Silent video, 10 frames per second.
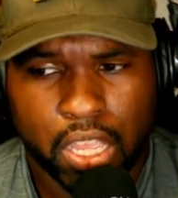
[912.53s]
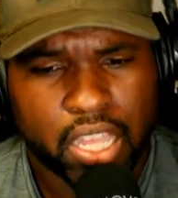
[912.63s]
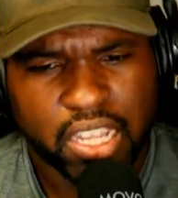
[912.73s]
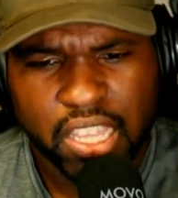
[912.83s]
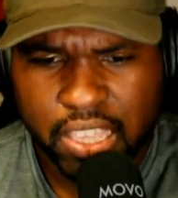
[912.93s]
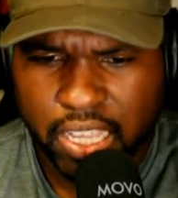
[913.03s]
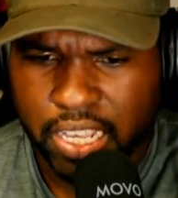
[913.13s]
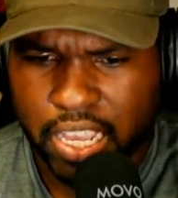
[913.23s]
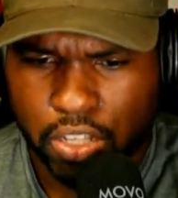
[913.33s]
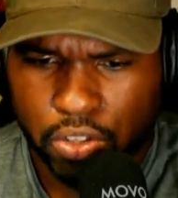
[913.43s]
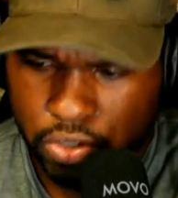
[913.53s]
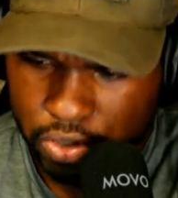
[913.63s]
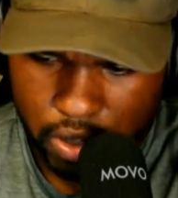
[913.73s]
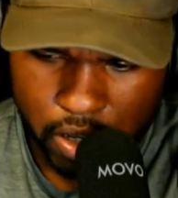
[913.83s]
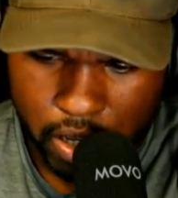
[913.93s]
Another thing that I
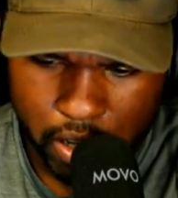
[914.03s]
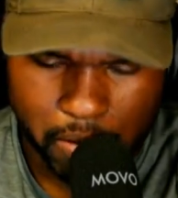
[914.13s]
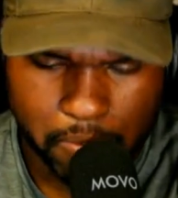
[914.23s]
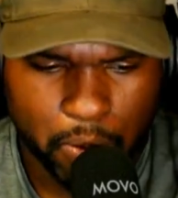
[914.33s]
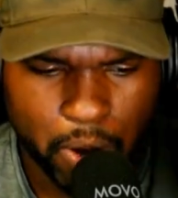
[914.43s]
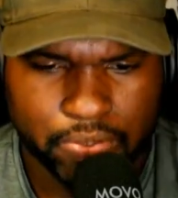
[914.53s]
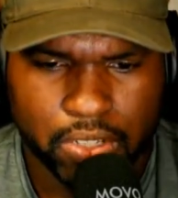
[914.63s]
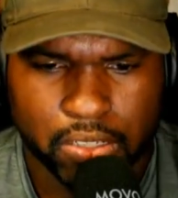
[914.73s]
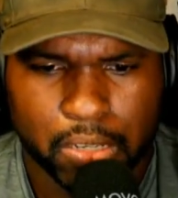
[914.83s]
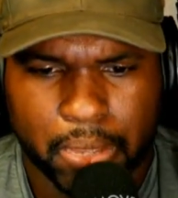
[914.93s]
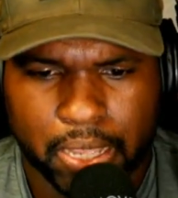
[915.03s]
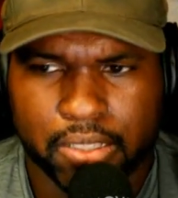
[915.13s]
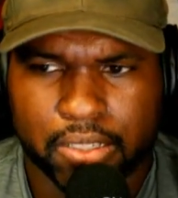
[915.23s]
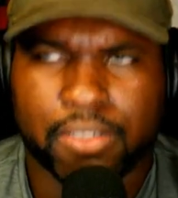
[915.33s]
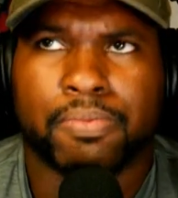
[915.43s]
noticed, me and my wife talked about
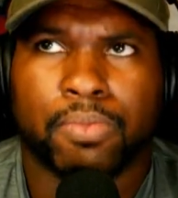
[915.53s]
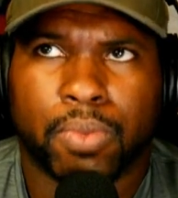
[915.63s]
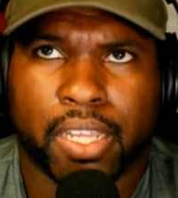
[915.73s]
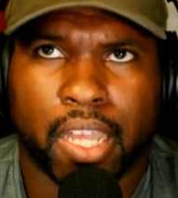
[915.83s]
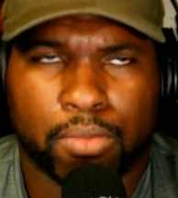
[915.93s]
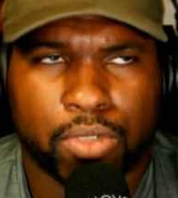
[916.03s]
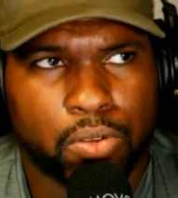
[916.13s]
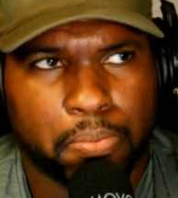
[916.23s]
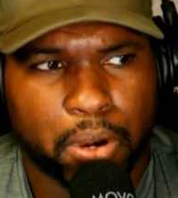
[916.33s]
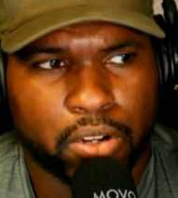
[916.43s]
this when it comes to birth,